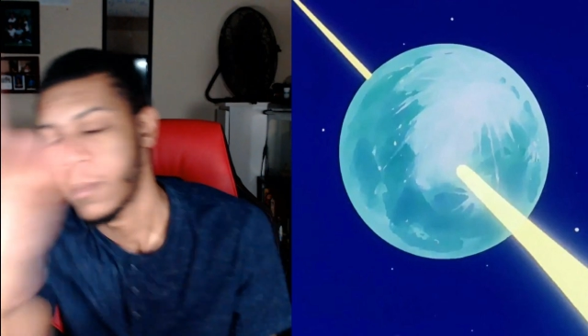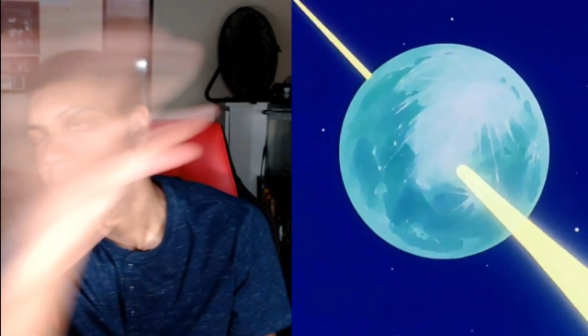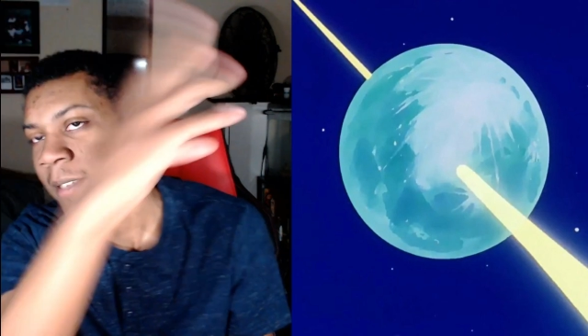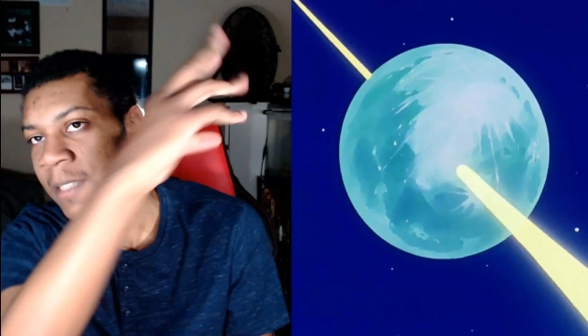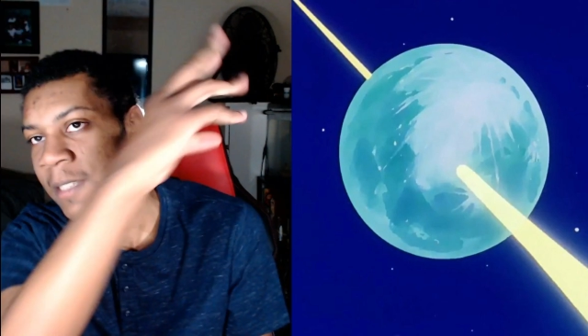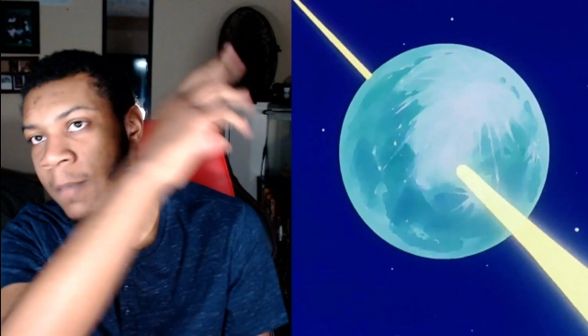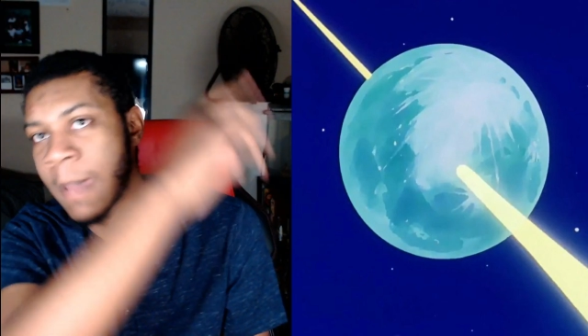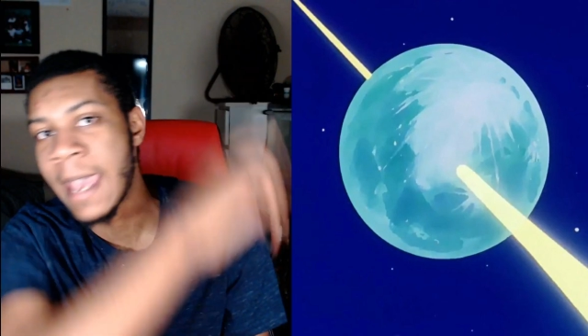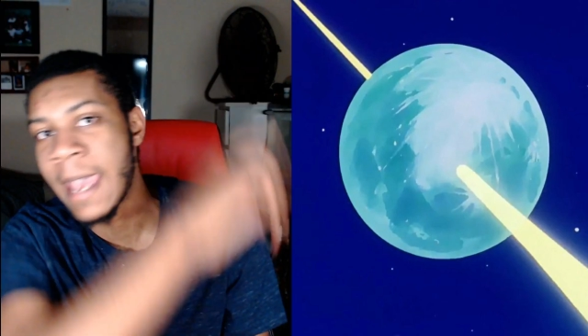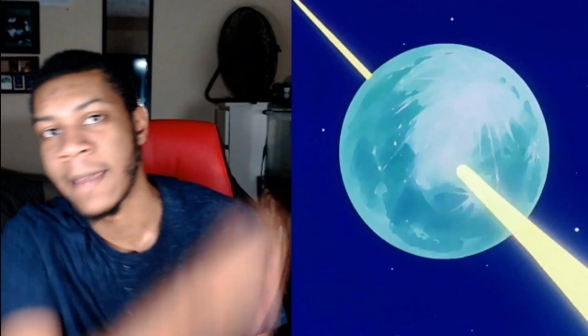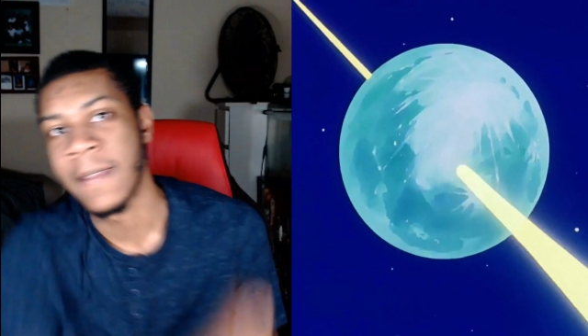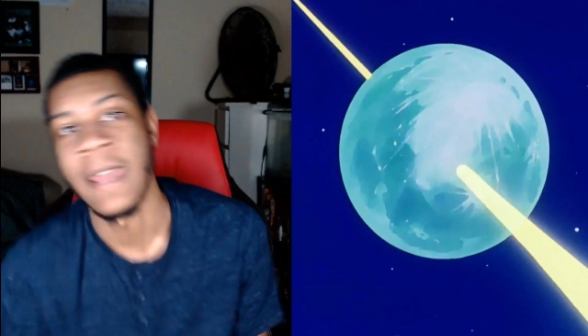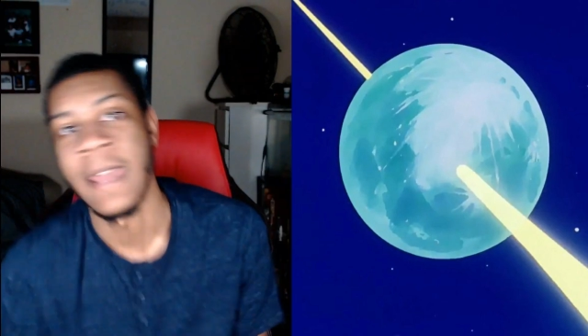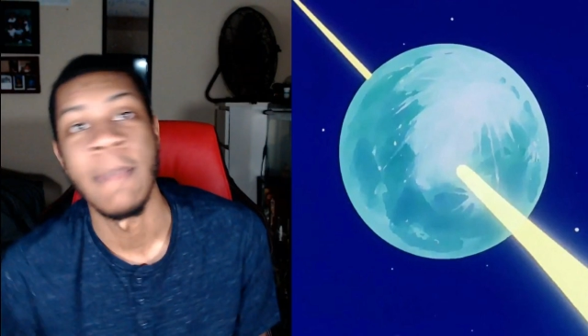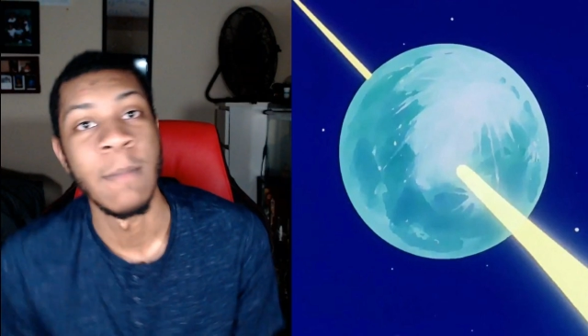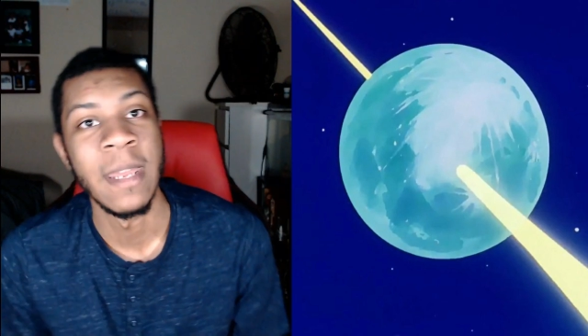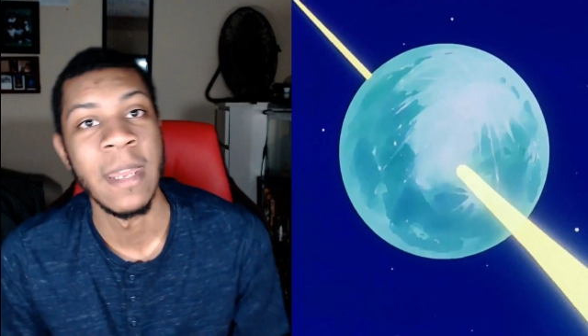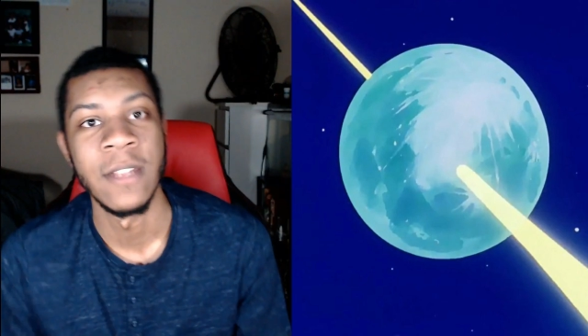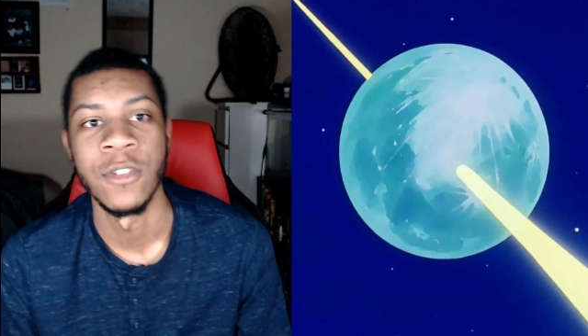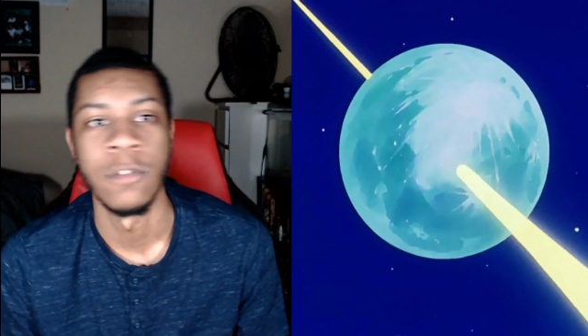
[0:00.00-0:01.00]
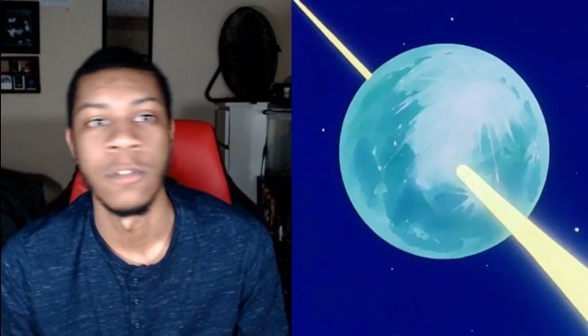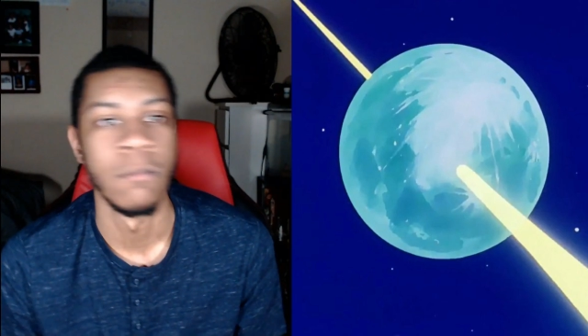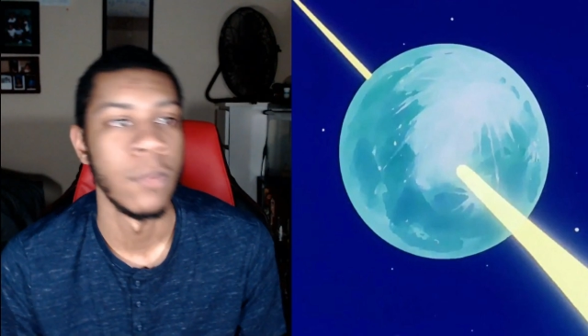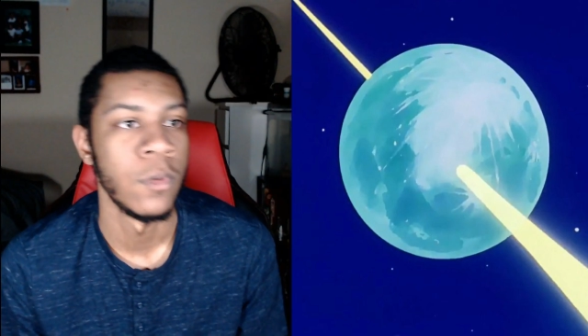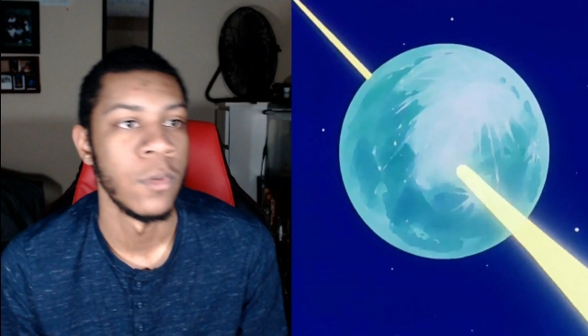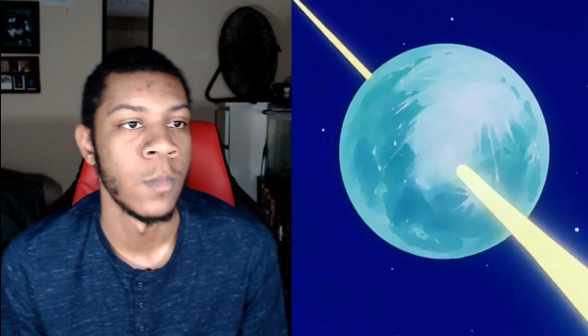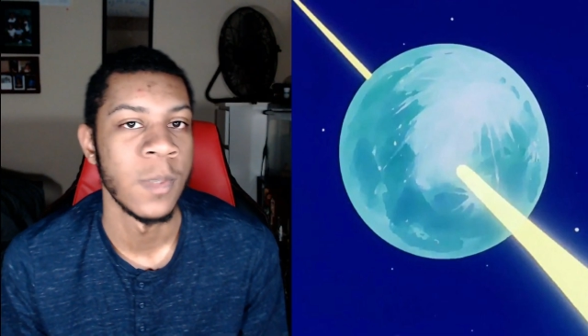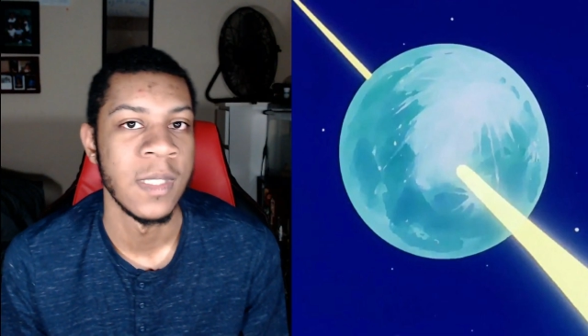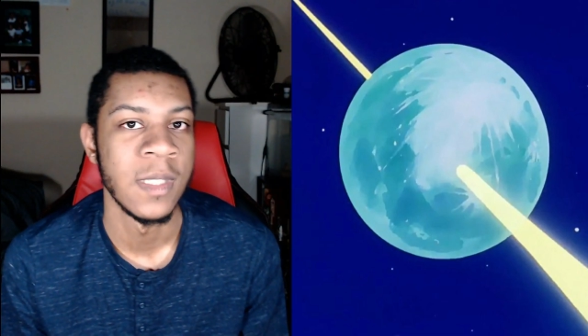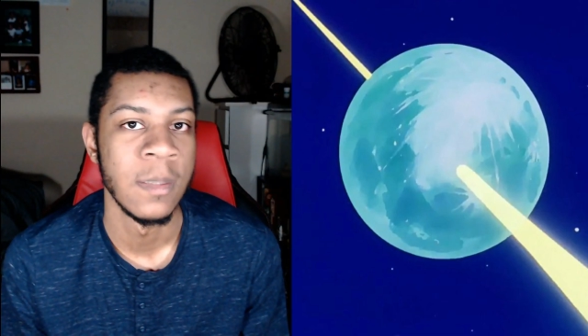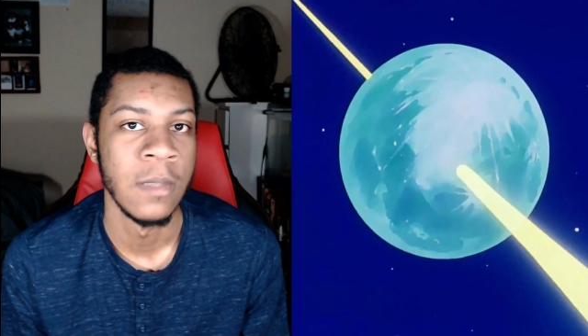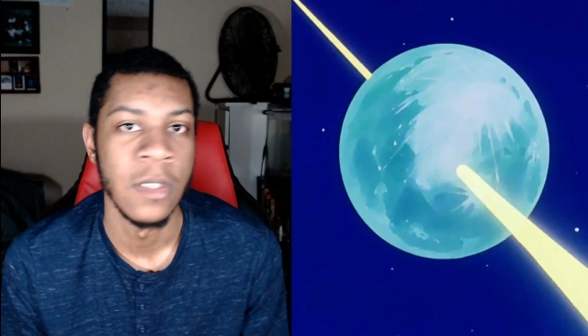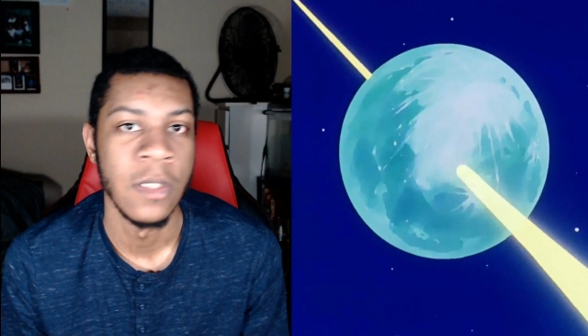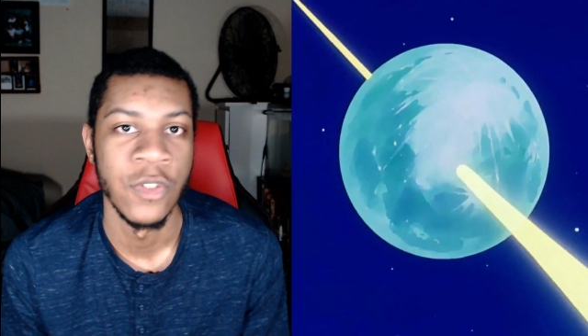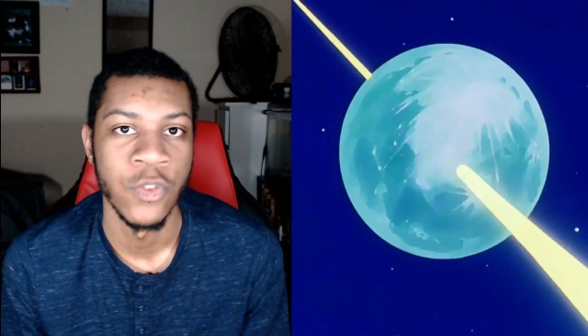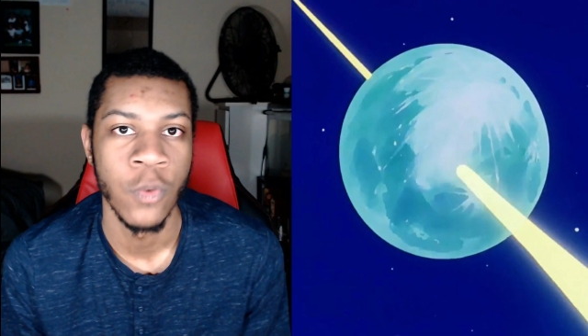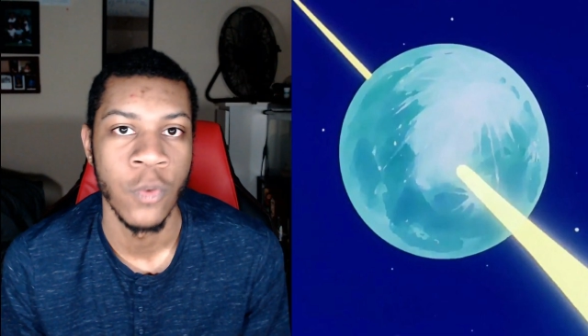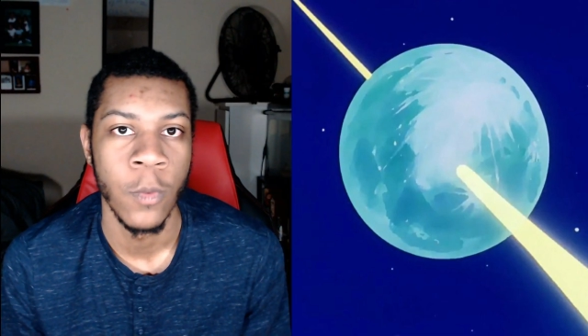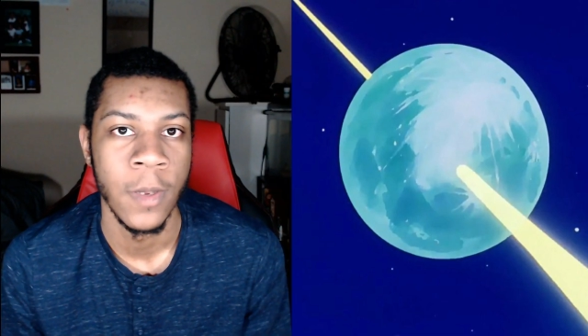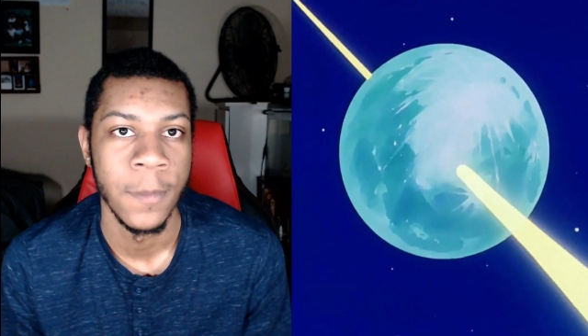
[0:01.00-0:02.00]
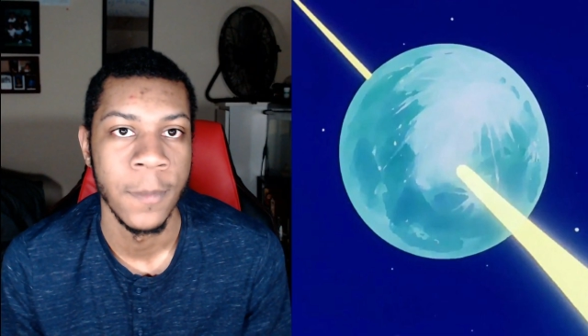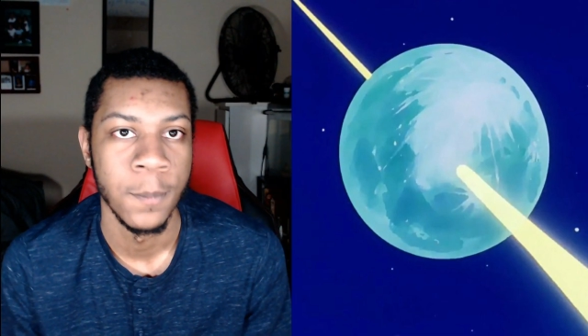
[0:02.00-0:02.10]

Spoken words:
smack that bitch. Moon was destroyed.